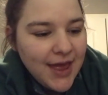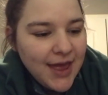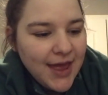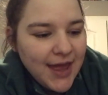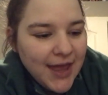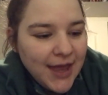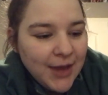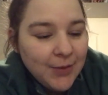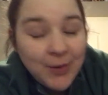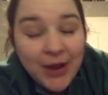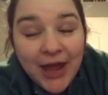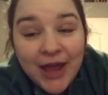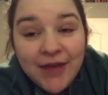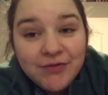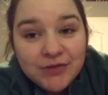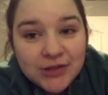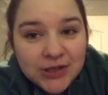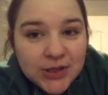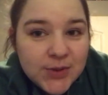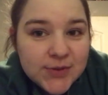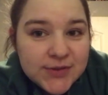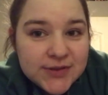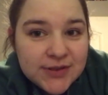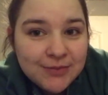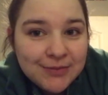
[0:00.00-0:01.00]
And we haven't
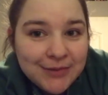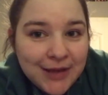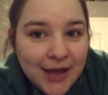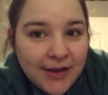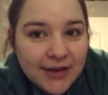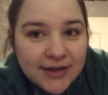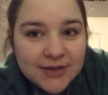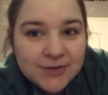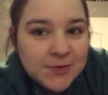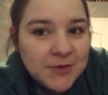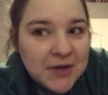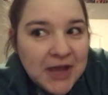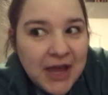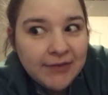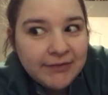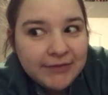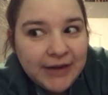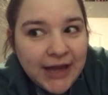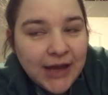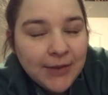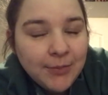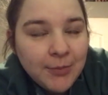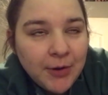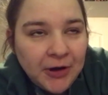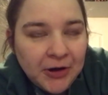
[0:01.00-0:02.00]
used them yet because we haven't
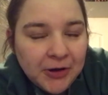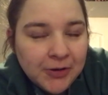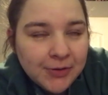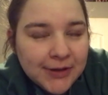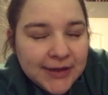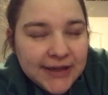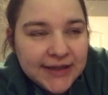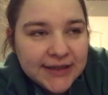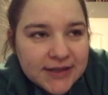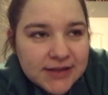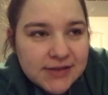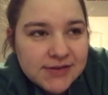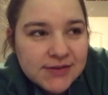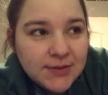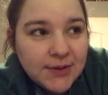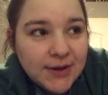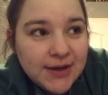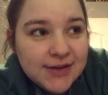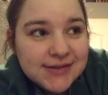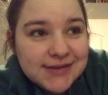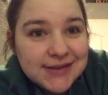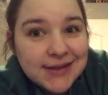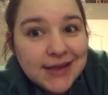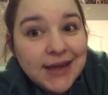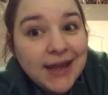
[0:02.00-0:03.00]
had margaritas, so I
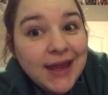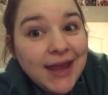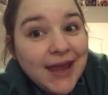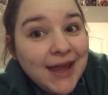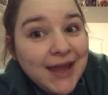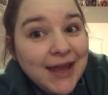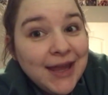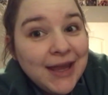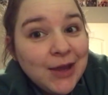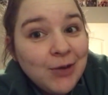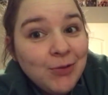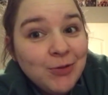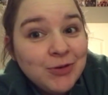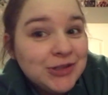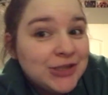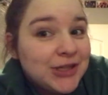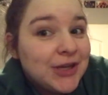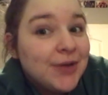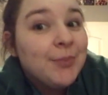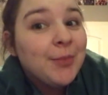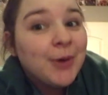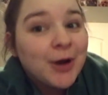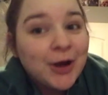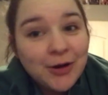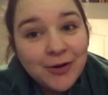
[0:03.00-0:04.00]
was like, hey, we should have
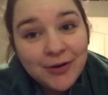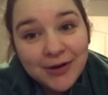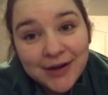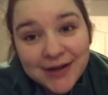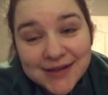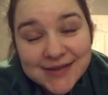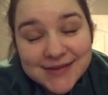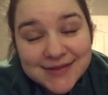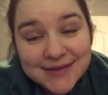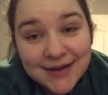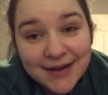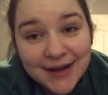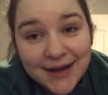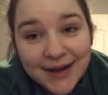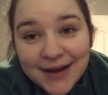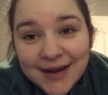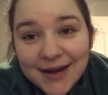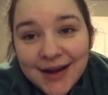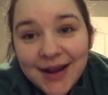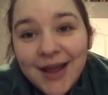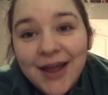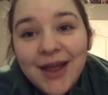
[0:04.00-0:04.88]
margaritas tonight.